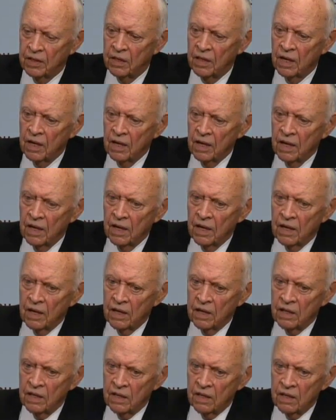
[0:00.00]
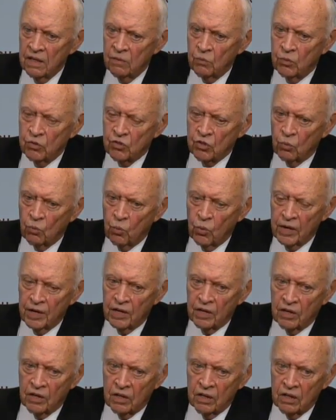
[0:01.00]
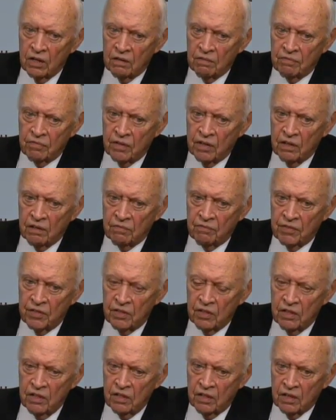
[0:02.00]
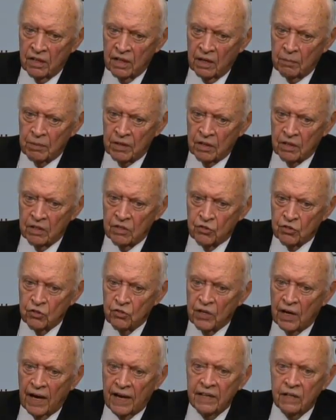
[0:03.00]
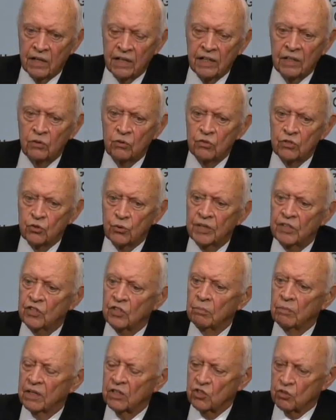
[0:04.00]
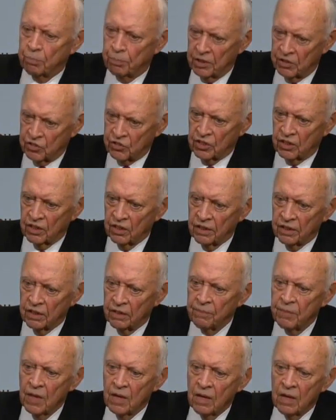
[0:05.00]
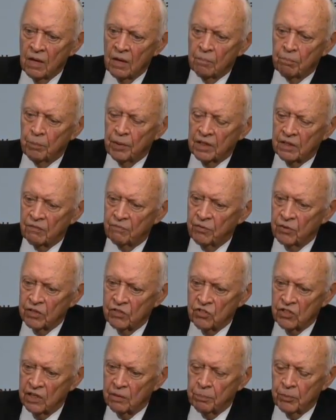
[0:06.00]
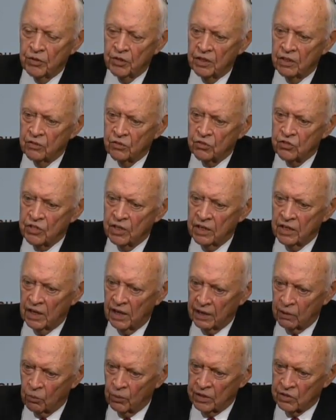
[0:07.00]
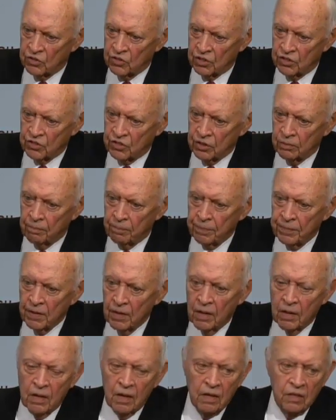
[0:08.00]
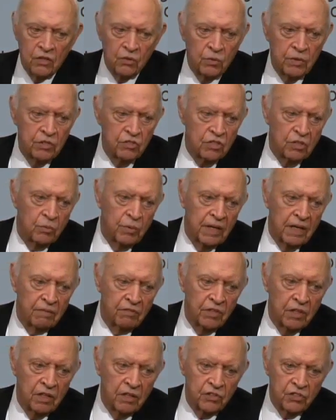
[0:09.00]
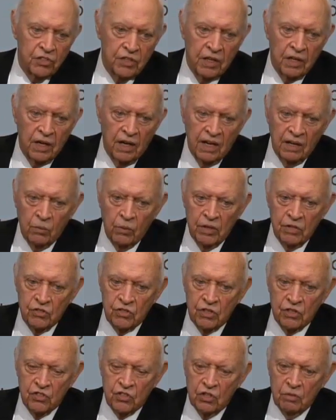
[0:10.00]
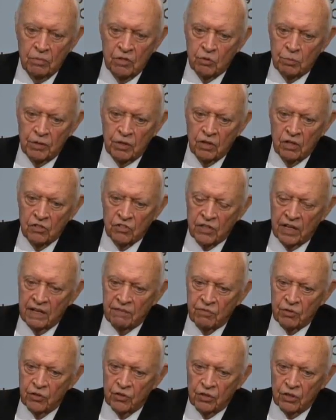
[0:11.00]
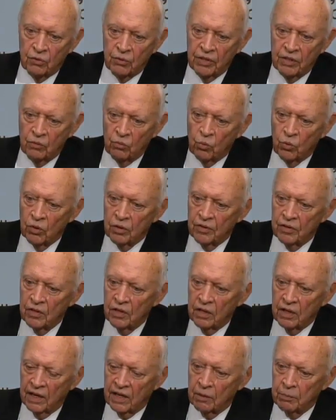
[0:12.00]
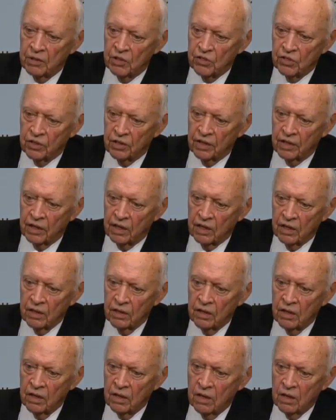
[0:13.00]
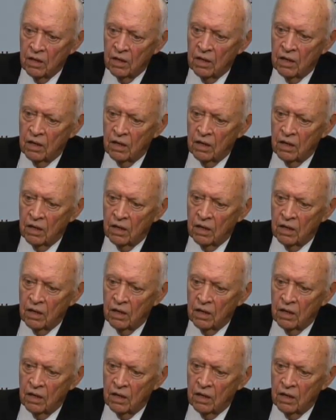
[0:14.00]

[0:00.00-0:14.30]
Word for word: but, but he, he, he was aware of, of the economic issues. I, I don't treat them explicitly. But, for example, the interstate highway system. The reason we have the interstate highway system is because after the Korean War, the economy turned down.